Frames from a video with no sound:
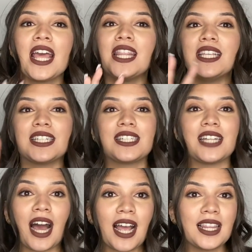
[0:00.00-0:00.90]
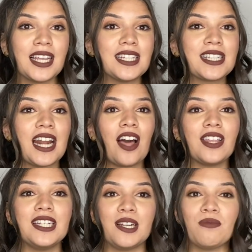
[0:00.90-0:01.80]
the stylist and how
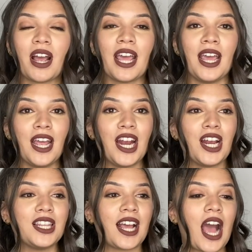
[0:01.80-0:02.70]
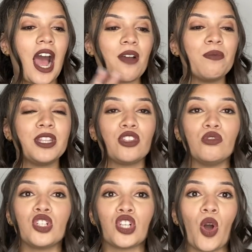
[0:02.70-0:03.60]
they did my hair. Like, I've been through
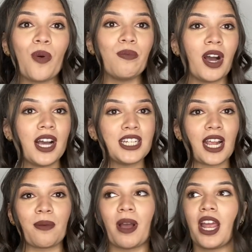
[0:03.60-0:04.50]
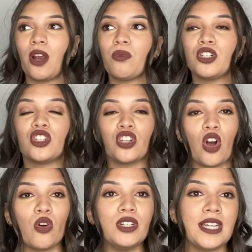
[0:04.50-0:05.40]
so much. Like, my hair was
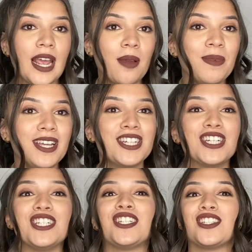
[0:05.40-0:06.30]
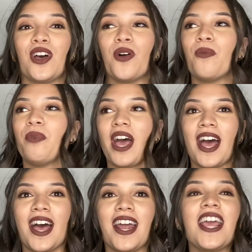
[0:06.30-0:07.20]
so damaged and so
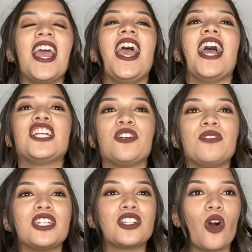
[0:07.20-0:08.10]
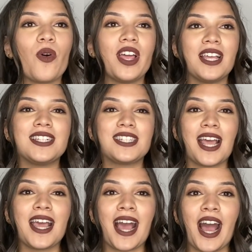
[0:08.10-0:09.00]
bad. And she was just going in
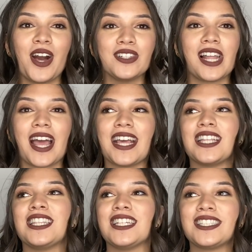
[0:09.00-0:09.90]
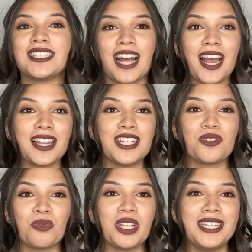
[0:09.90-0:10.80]
saying how like this
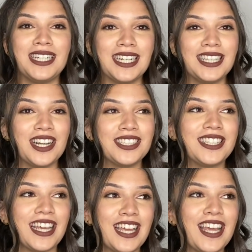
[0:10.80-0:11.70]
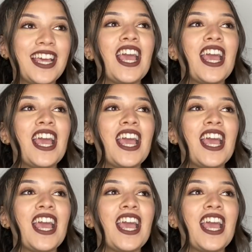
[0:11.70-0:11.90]
stylist really did their thing